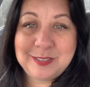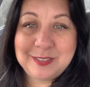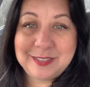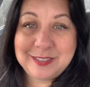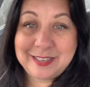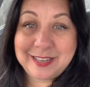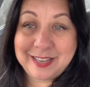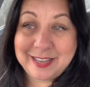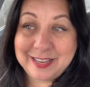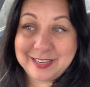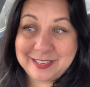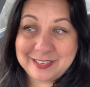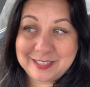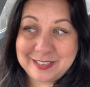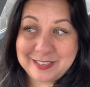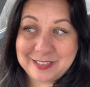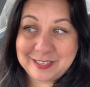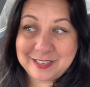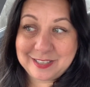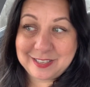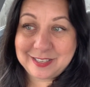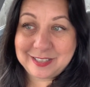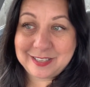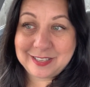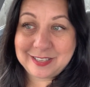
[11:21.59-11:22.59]
like
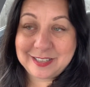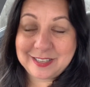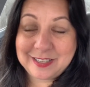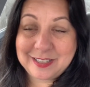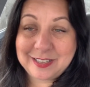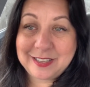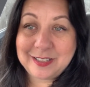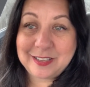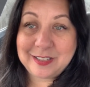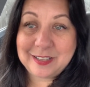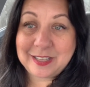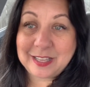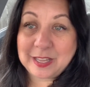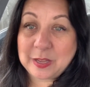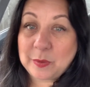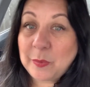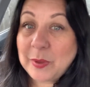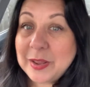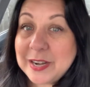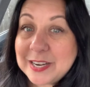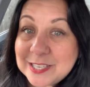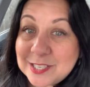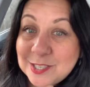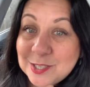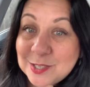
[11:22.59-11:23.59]
like what
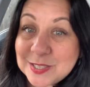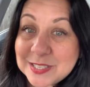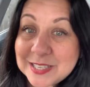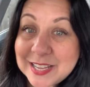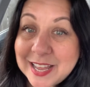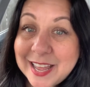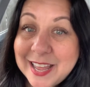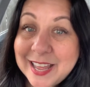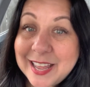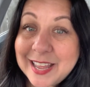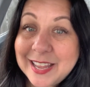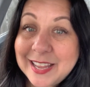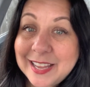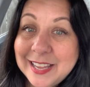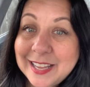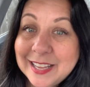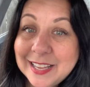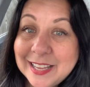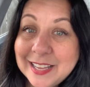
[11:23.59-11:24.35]
did you say?